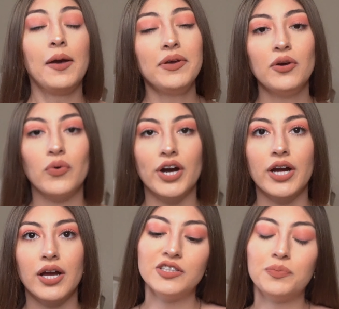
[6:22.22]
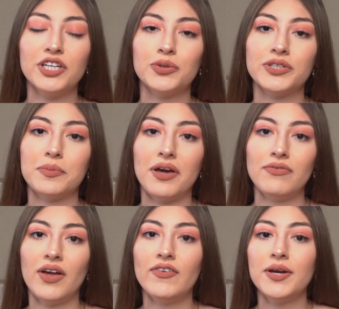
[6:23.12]
I made it work. This brush wasn't my
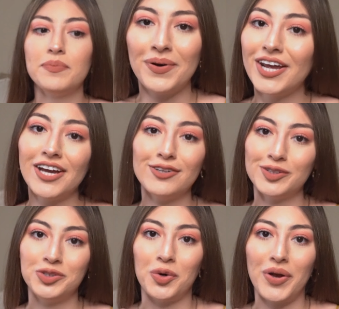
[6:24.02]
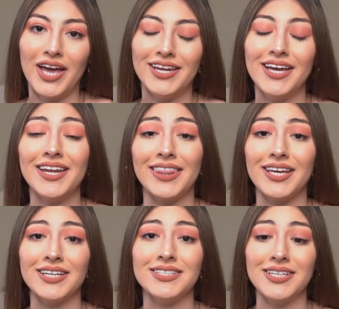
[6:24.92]
favorite, but I also don't hate it, and I
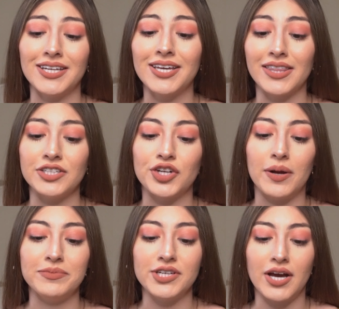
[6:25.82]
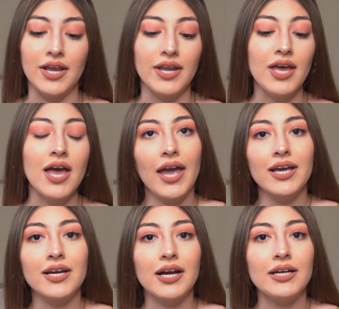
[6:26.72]
think it did get the job done.
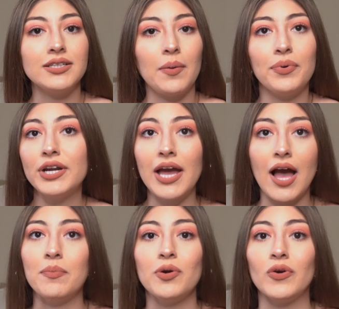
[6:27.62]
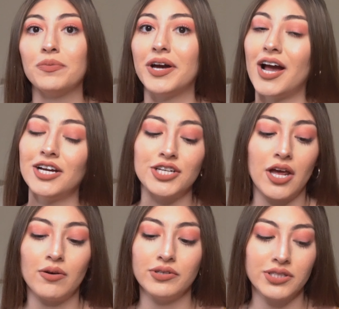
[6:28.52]
And I'm pretty happy with my
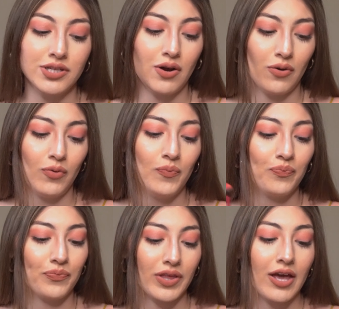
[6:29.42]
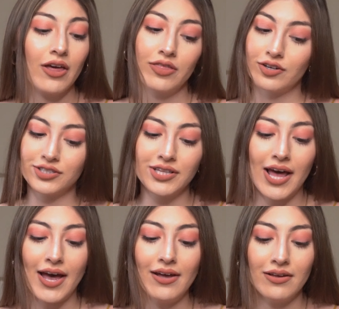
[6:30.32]
eyeshadow, so there's
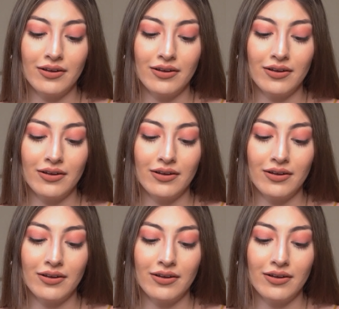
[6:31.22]
that.